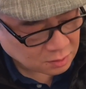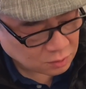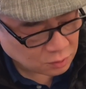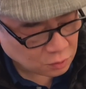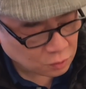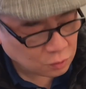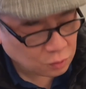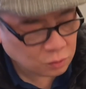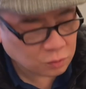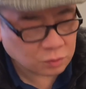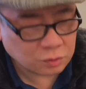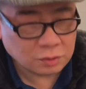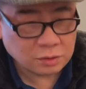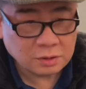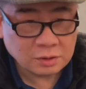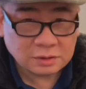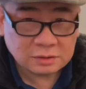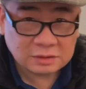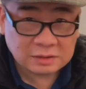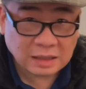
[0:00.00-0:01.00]
Ooh,
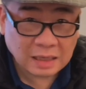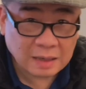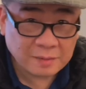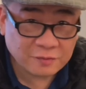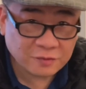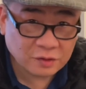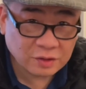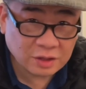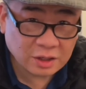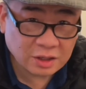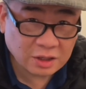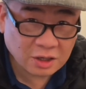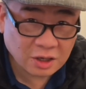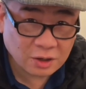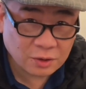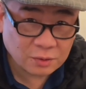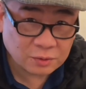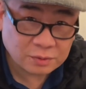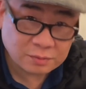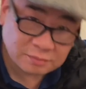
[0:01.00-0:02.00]
time for another
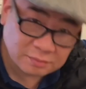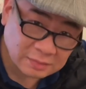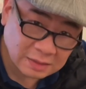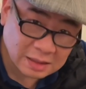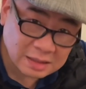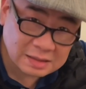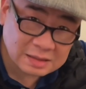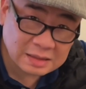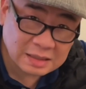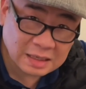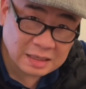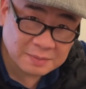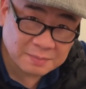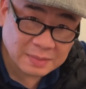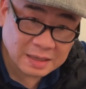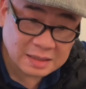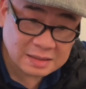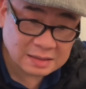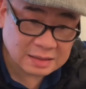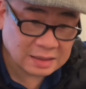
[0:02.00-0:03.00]
coat. Isn't that
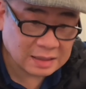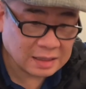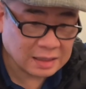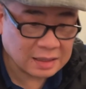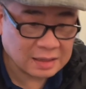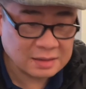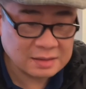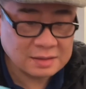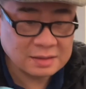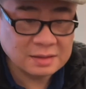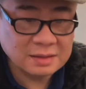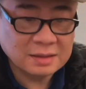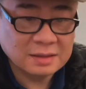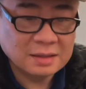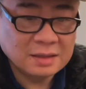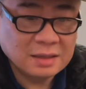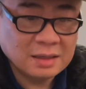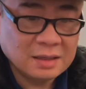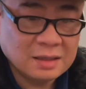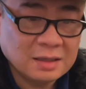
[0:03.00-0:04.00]
amazing, guys?
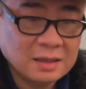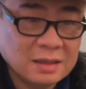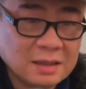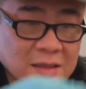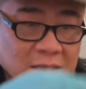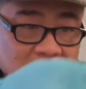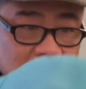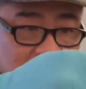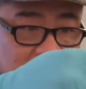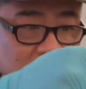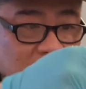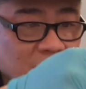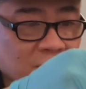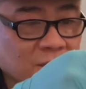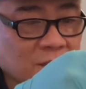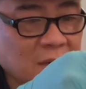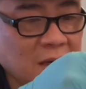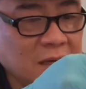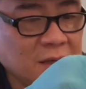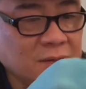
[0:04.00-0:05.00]

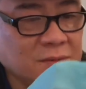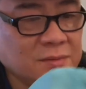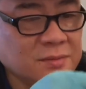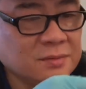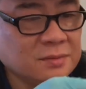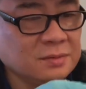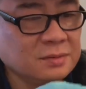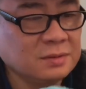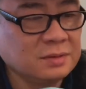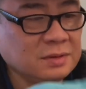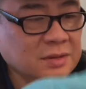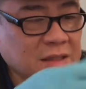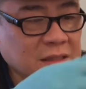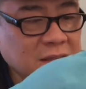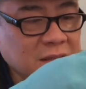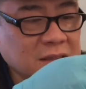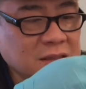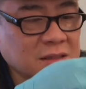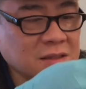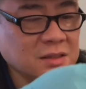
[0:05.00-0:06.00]
Wow.
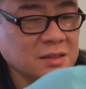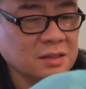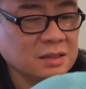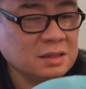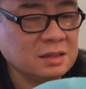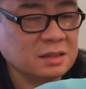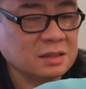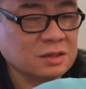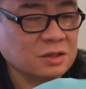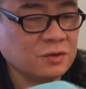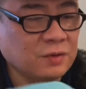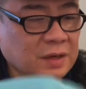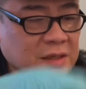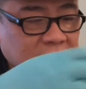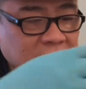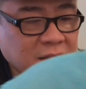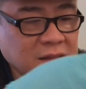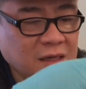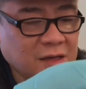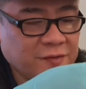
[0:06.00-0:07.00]
This is quick
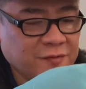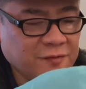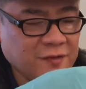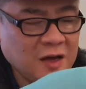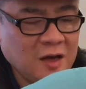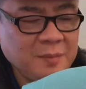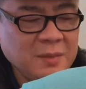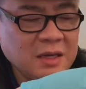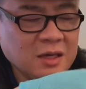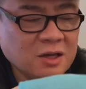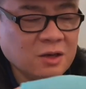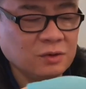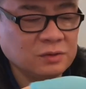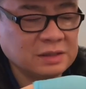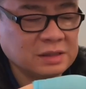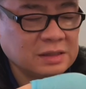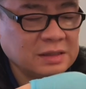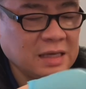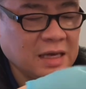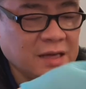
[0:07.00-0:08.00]
stuff. How many coats
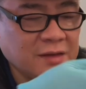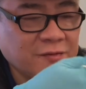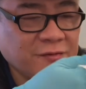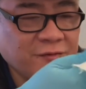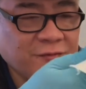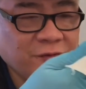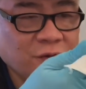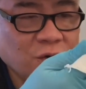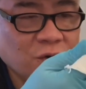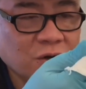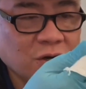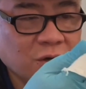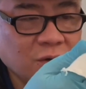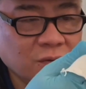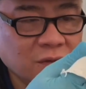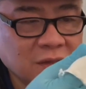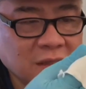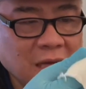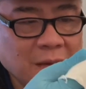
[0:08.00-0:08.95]
is that? 4 coats?